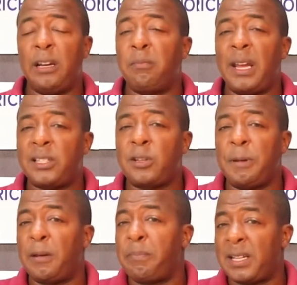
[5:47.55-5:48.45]
It makes to
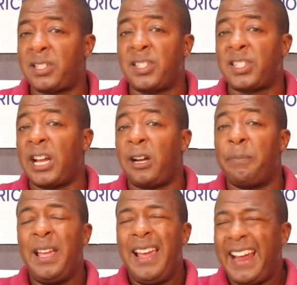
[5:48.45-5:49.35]
be a messy
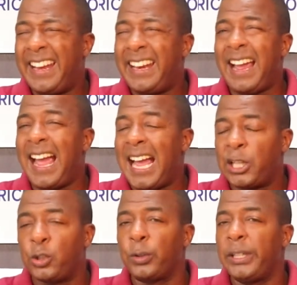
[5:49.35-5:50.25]
setup and it
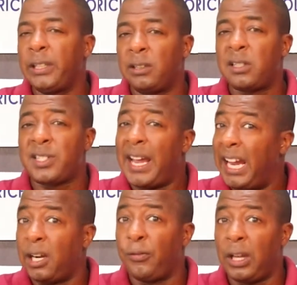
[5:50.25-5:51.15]
actually looks a
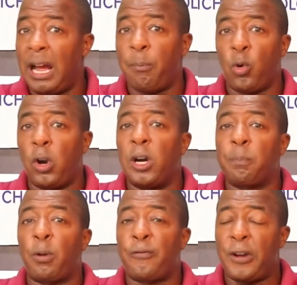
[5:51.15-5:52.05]
heck of a lot more
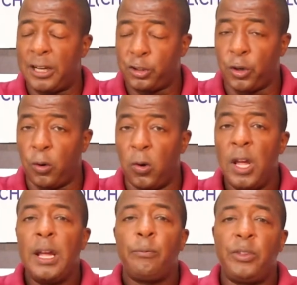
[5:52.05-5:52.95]
unprofessional
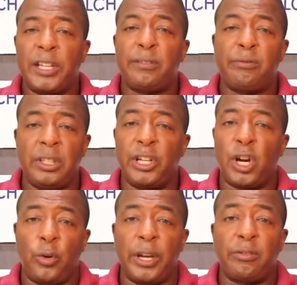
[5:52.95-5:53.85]
than, you
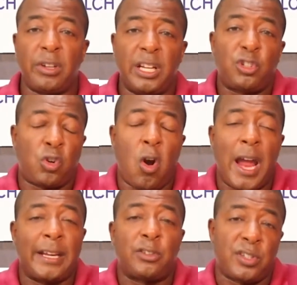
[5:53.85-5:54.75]
know, in, in
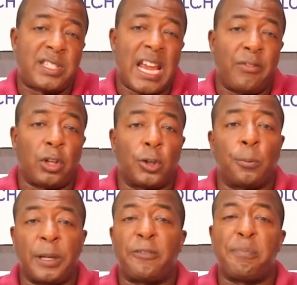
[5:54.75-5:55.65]
trying to save a
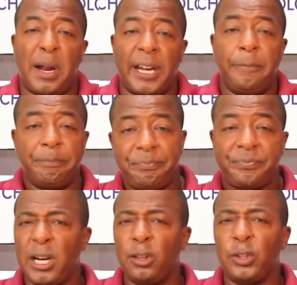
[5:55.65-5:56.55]
little bit of money.
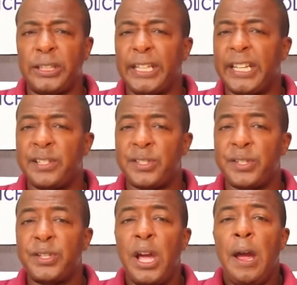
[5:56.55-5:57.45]
Another thing is,
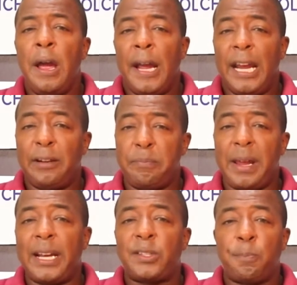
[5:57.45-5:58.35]
is it
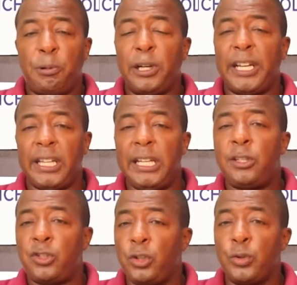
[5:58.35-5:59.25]
makes putting
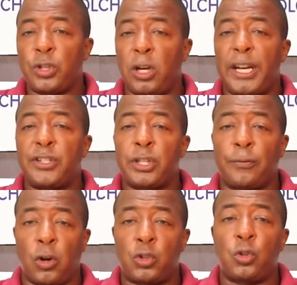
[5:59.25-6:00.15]
each user into
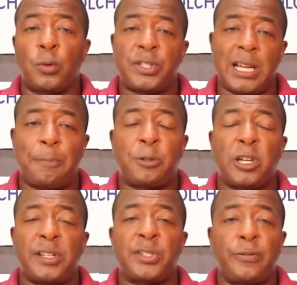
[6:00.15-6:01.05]
the virtual
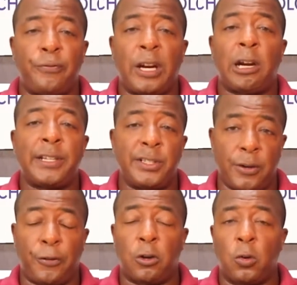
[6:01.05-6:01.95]
receptionist very
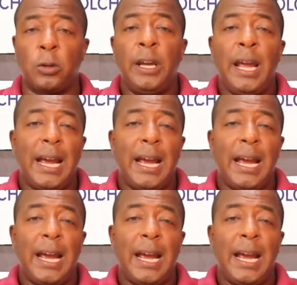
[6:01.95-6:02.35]
difficult.